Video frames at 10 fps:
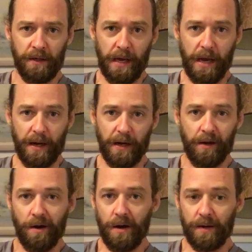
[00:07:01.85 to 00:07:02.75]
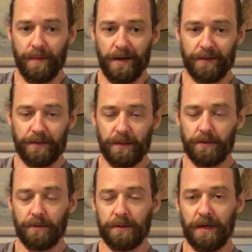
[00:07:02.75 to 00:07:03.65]
and I caught about
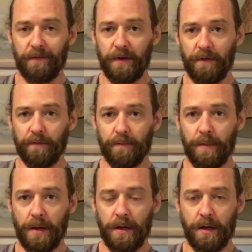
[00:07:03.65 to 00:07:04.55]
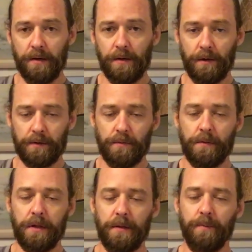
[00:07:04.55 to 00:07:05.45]
6 or 7 of them and hooked a
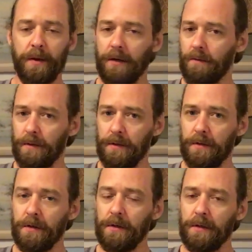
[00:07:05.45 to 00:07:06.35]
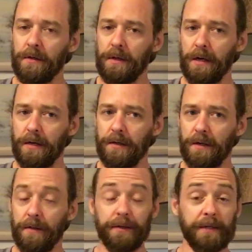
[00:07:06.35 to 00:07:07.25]
really big one. And
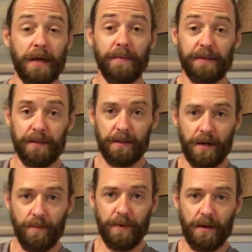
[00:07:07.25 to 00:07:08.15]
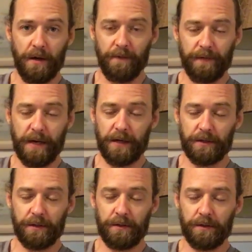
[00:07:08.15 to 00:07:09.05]
this time it didn't cut me off. It
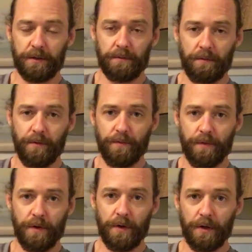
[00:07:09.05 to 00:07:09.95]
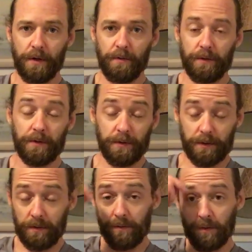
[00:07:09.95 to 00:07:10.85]
actually just threw the hook, which
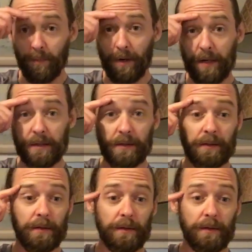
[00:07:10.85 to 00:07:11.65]
is surprising.